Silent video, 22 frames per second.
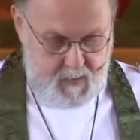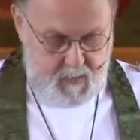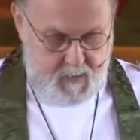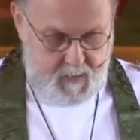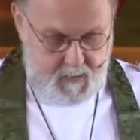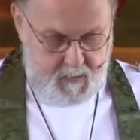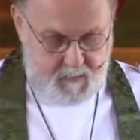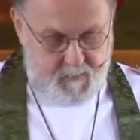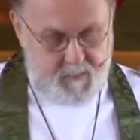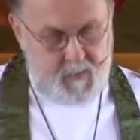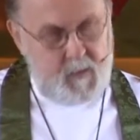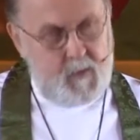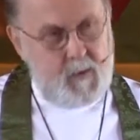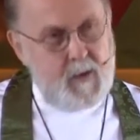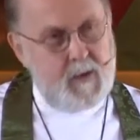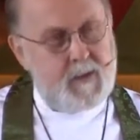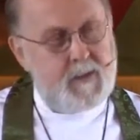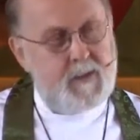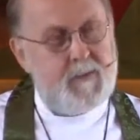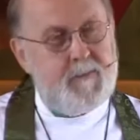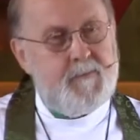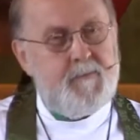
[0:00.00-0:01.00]
And of
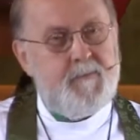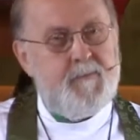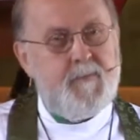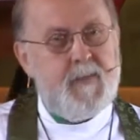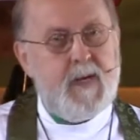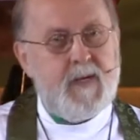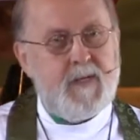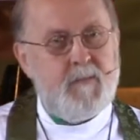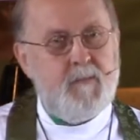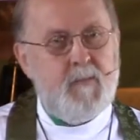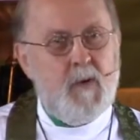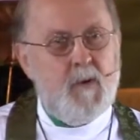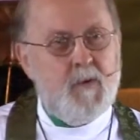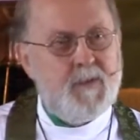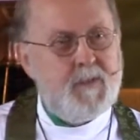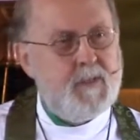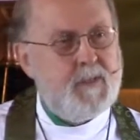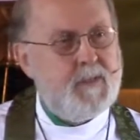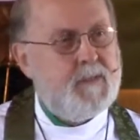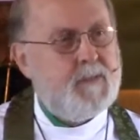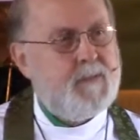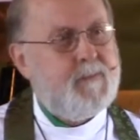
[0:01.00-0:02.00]
course, that's
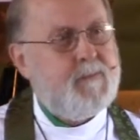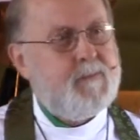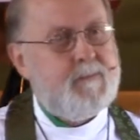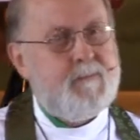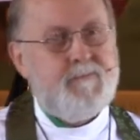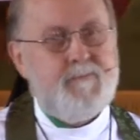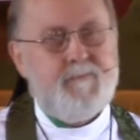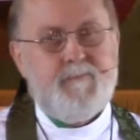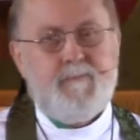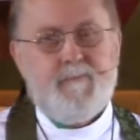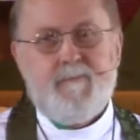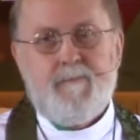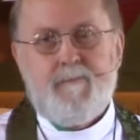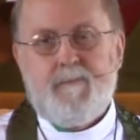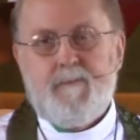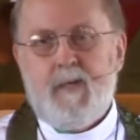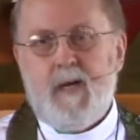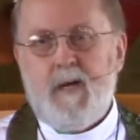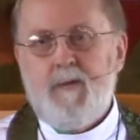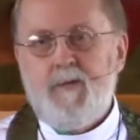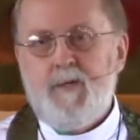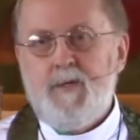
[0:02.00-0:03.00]
Moses,
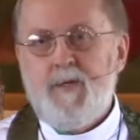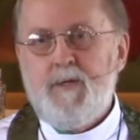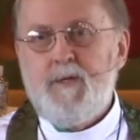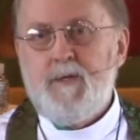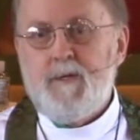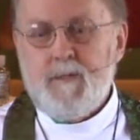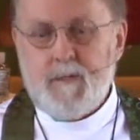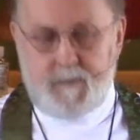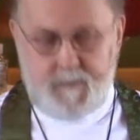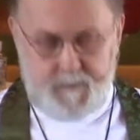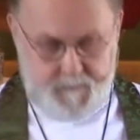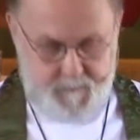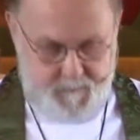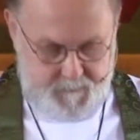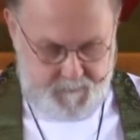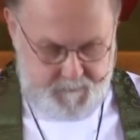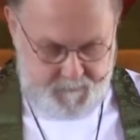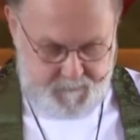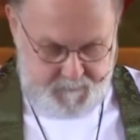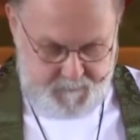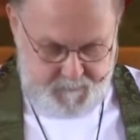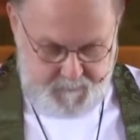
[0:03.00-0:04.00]
not Jesus.
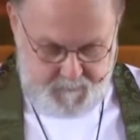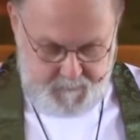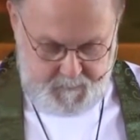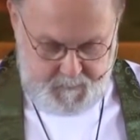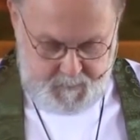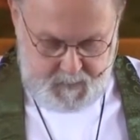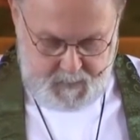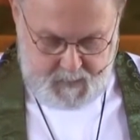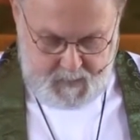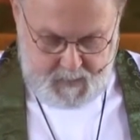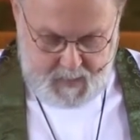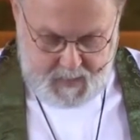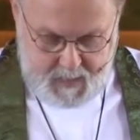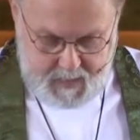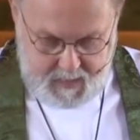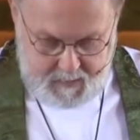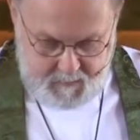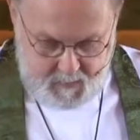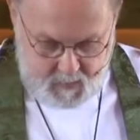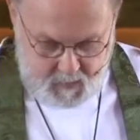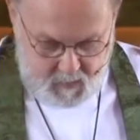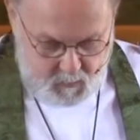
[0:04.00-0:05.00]
I
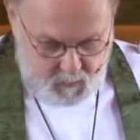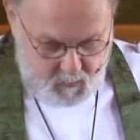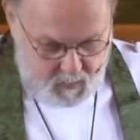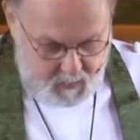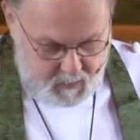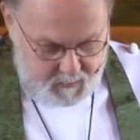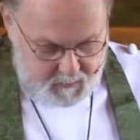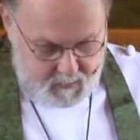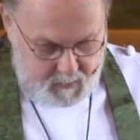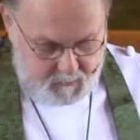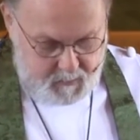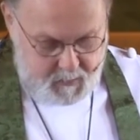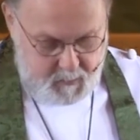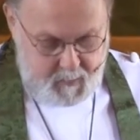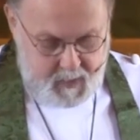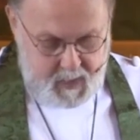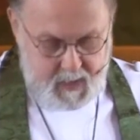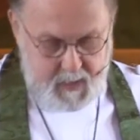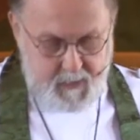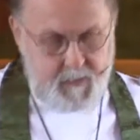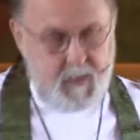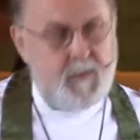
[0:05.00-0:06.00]
haven't heard one of them
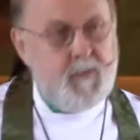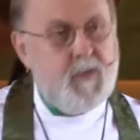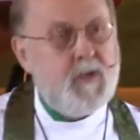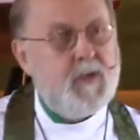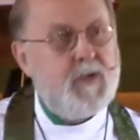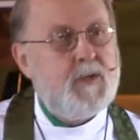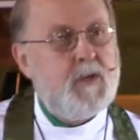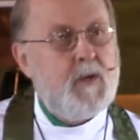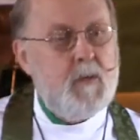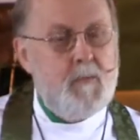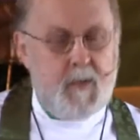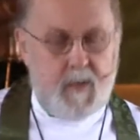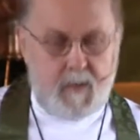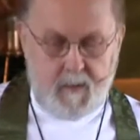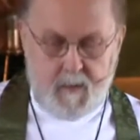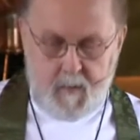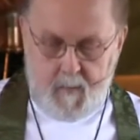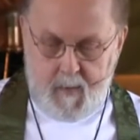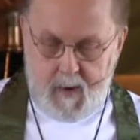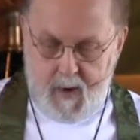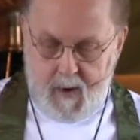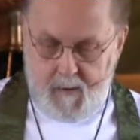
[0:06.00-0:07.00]
demand that the Sermon on
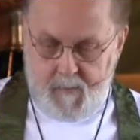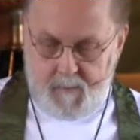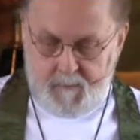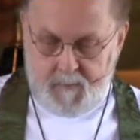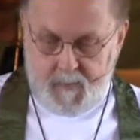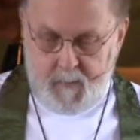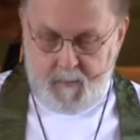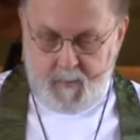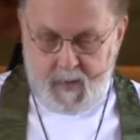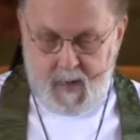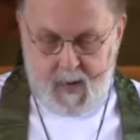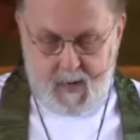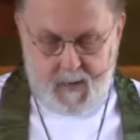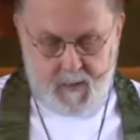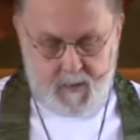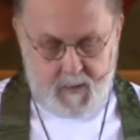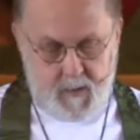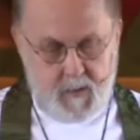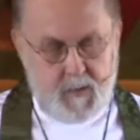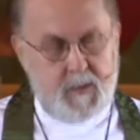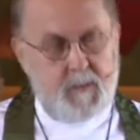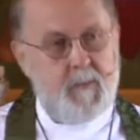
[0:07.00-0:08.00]
the Mount, the
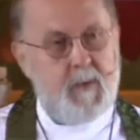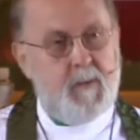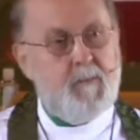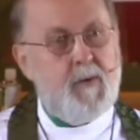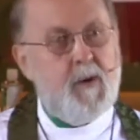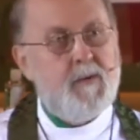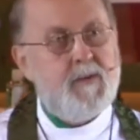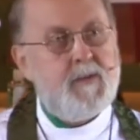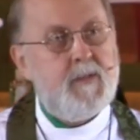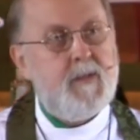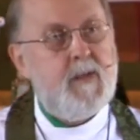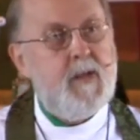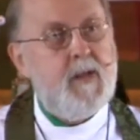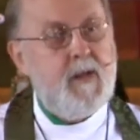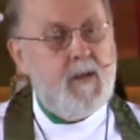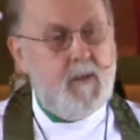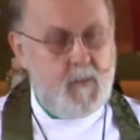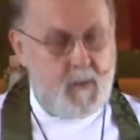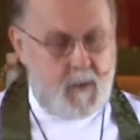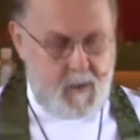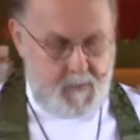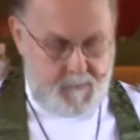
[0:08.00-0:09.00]
Beatitudes, be posted
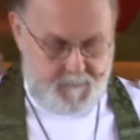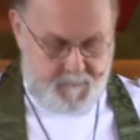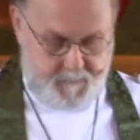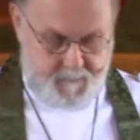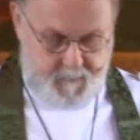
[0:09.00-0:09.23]
anywhere.